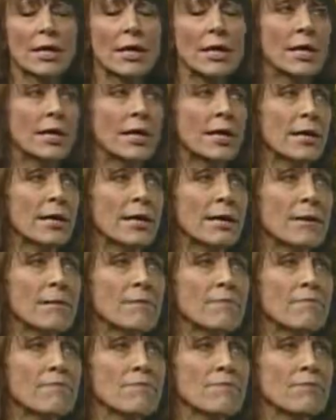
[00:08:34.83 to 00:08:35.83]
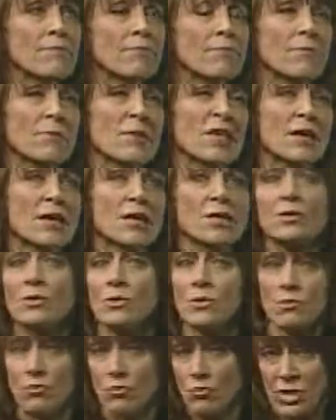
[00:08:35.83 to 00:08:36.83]
Um,
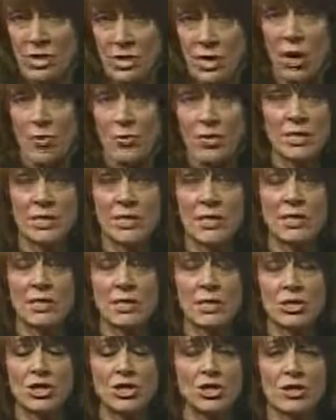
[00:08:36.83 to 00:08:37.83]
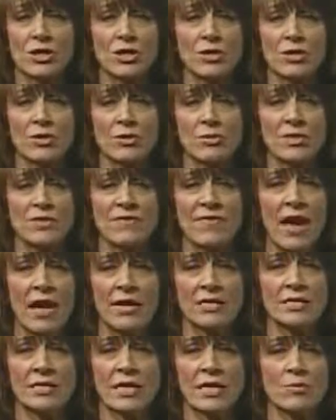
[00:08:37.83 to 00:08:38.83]
we saw recently a cheerleader that was
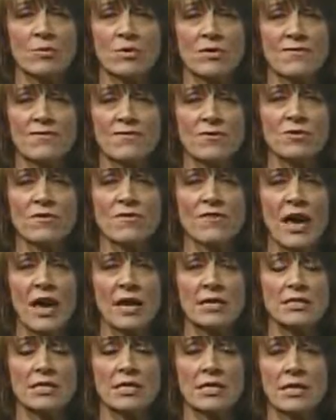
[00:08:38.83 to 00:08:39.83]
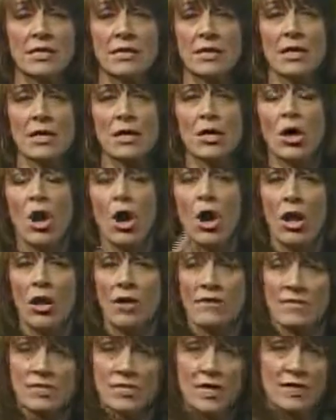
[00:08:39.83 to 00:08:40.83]
vaccinated with the flu vaccine
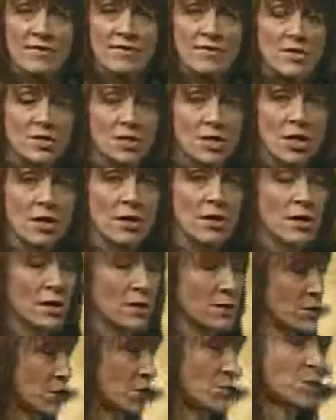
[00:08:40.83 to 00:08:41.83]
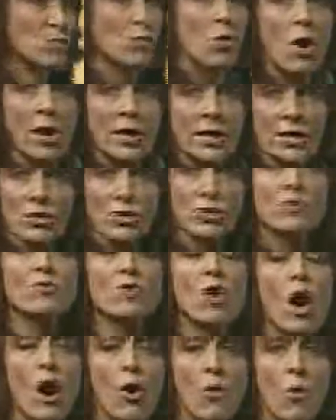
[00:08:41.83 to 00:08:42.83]
all of a sudden you saw it on, she was walking, could
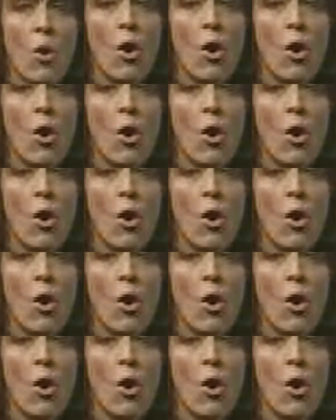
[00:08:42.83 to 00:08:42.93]
not